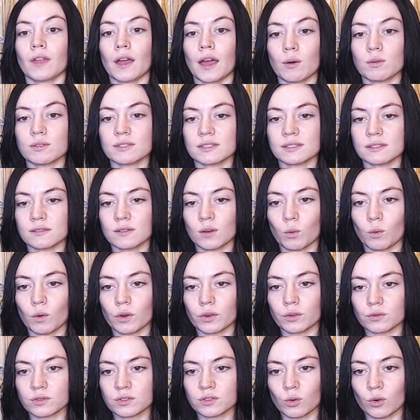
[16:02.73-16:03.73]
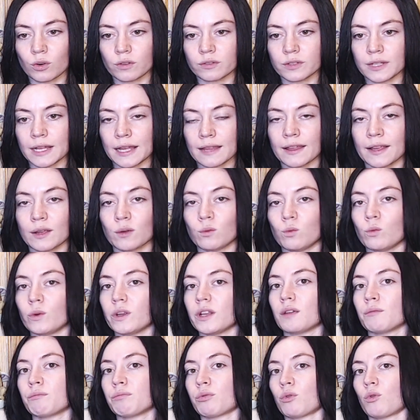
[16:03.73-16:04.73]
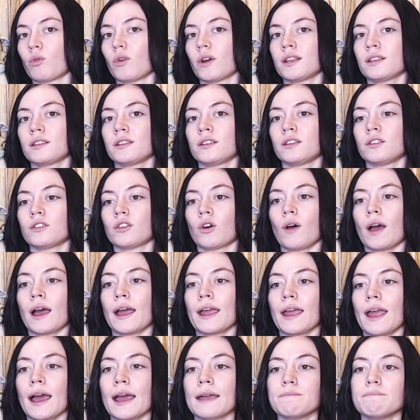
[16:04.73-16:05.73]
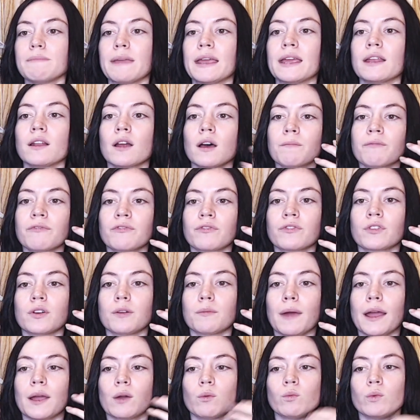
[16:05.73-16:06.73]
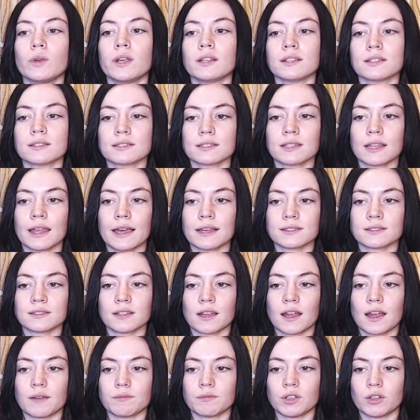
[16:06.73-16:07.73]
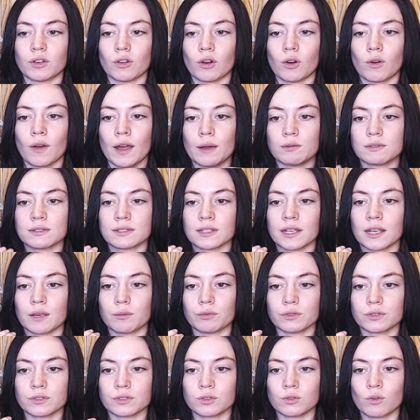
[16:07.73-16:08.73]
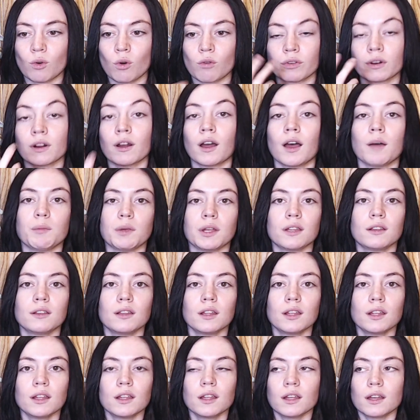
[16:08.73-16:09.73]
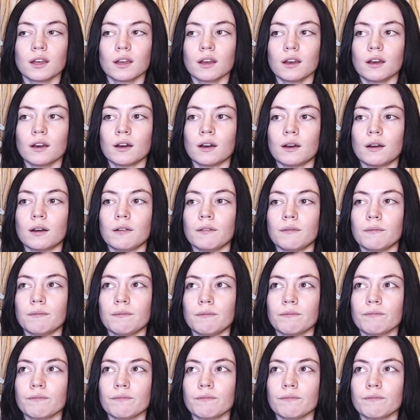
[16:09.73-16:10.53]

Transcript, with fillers: was the one who scored that like winning point. You know, I I made up for my weakness last time. You know, I was able to overcome it. Um,